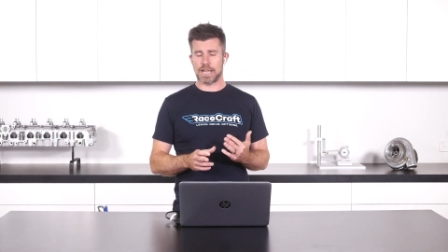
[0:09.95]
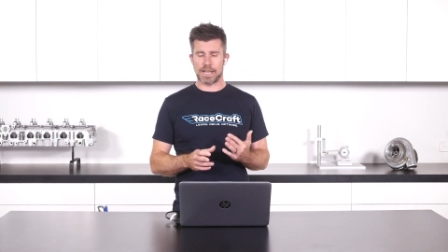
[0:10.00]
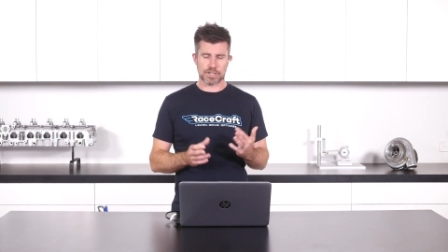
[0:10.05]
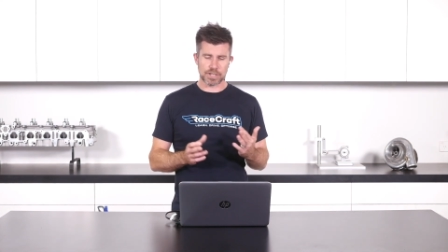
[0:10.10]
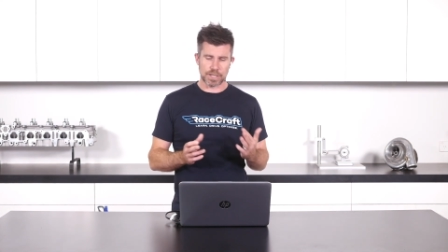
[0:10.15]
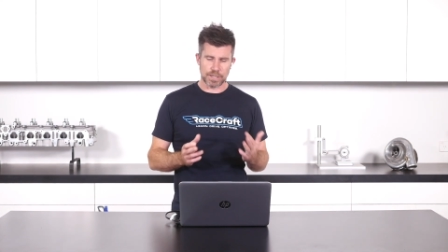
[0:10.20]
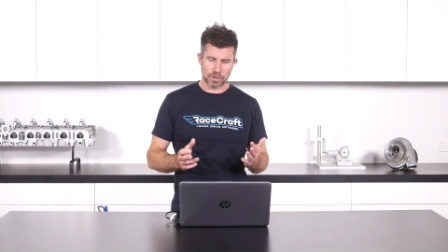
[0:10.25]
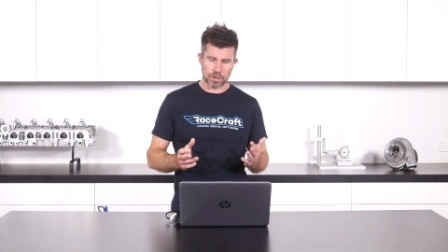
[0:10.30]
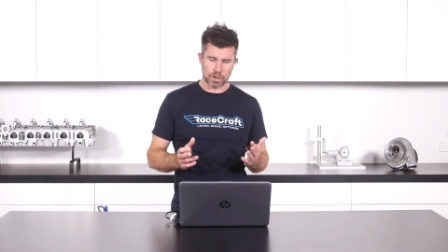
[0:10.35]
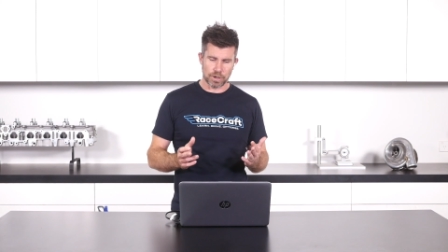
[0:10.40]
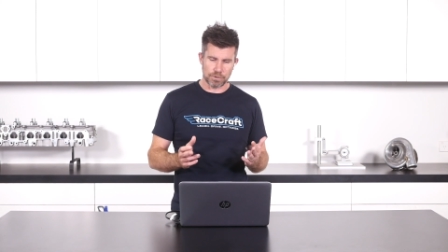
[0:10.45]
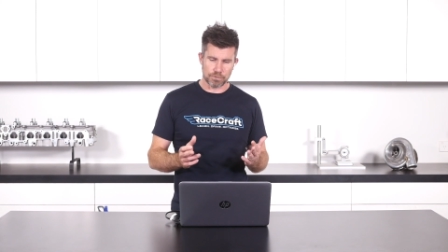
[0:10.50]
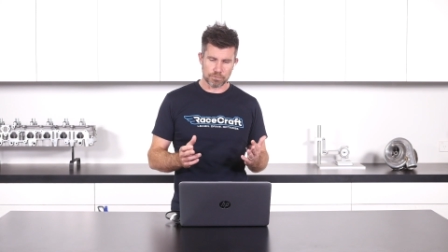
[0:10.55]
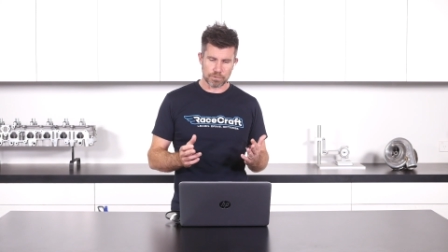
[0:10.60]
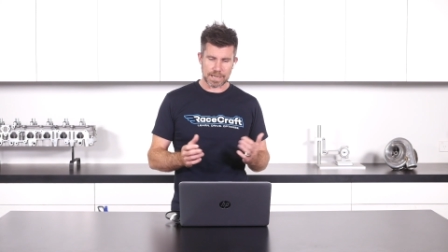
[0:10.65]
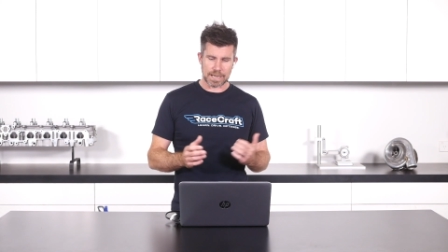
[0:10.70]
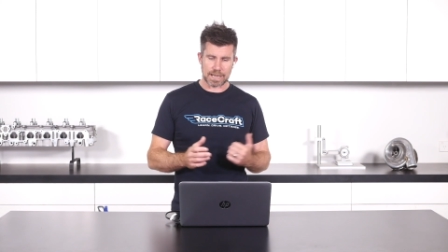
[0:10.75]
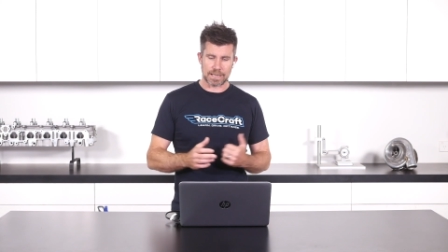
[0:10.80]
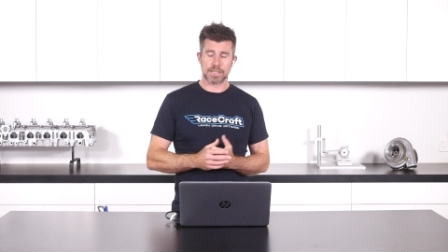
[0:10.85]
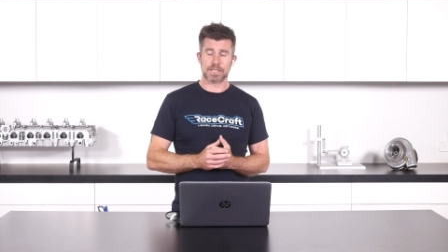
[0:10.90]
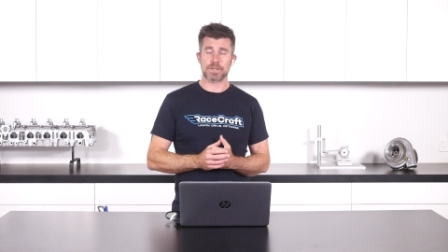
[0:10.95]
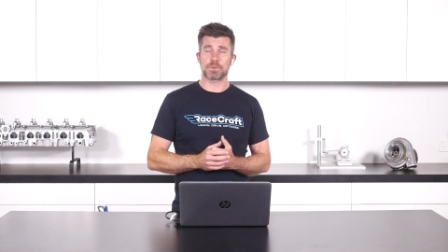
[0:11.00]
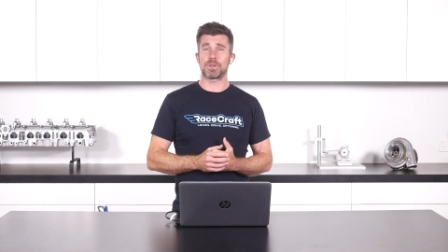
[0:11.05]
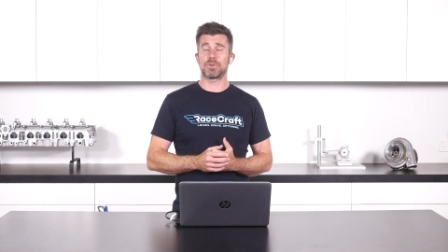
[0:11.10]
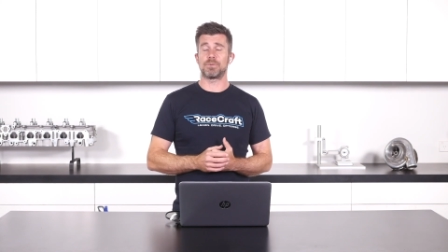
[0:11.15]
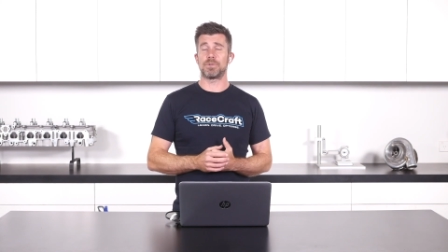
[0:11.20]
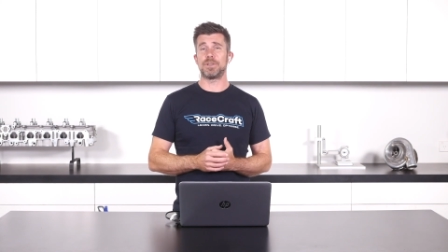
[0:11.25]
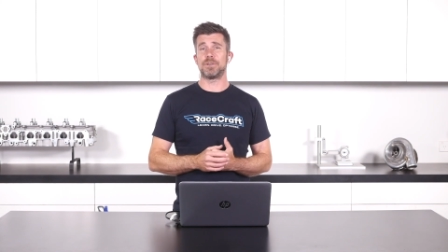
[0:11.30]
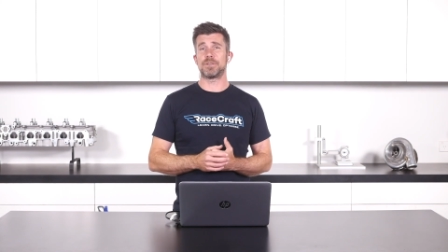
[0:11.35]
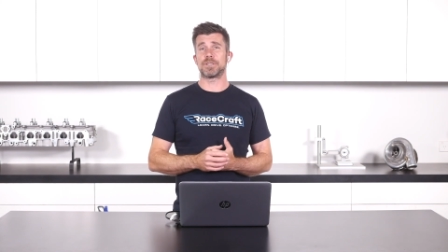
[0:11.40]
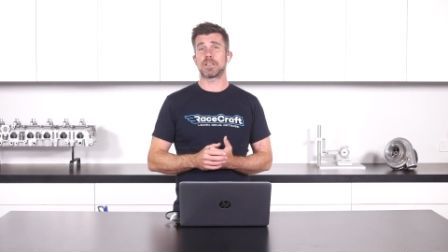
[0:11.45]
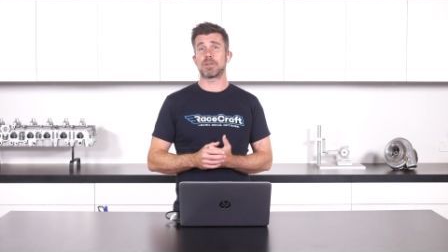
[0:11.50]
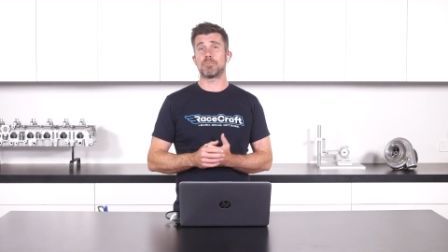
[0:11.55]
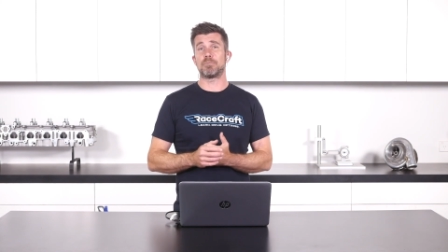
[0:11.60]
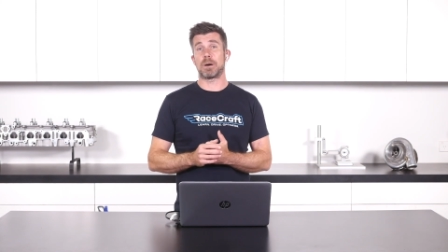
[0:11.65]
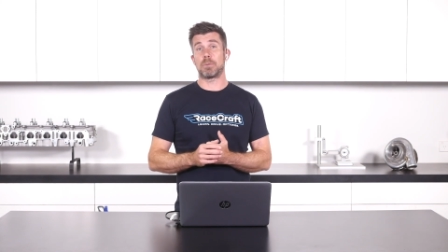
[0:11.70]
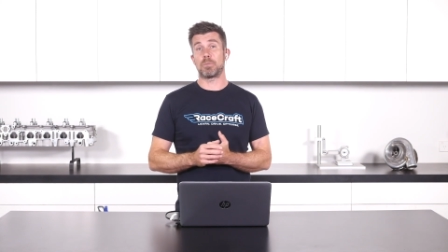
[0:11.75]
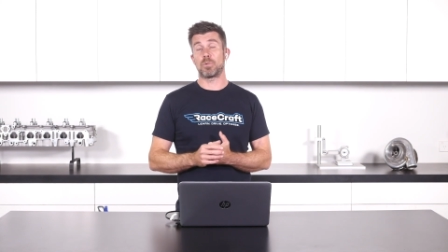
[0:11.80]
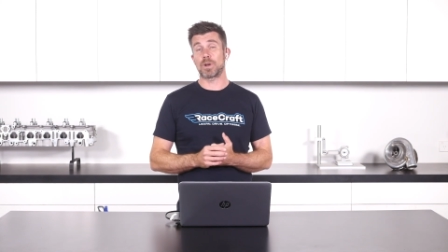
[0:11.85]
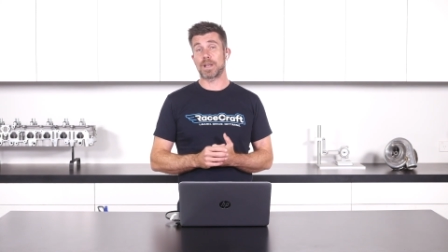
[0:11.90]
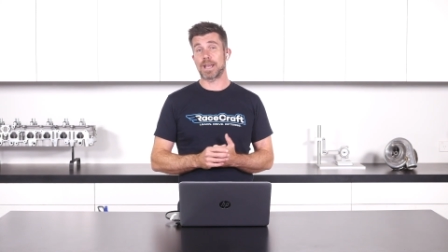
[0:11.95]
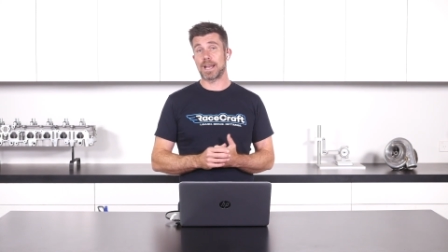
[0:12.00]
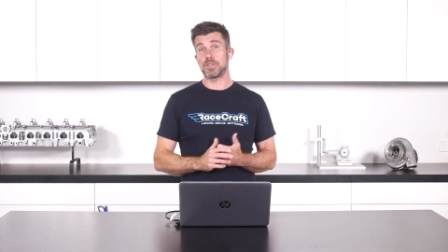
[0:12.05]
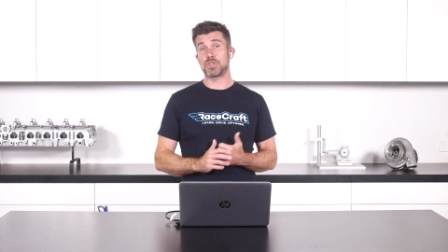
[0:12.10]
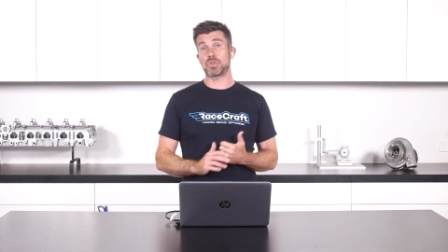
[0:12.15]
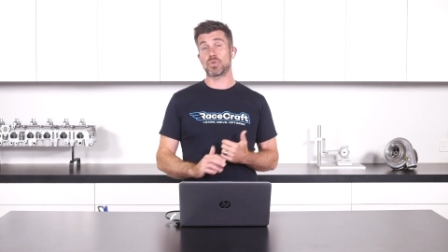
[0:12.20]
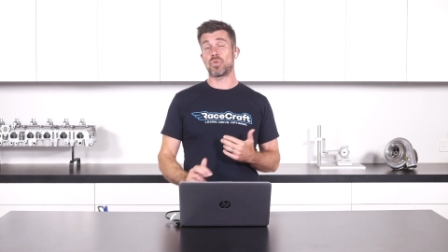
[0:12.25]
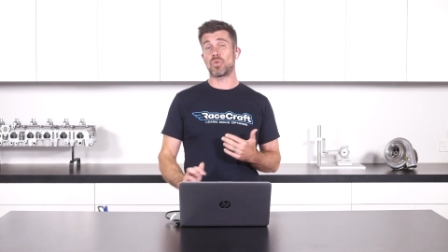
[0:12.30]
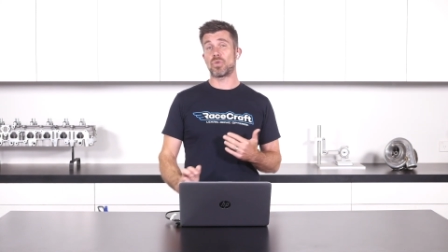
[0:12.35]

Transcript: Actually, though, regardless whether we're using a bubble gauge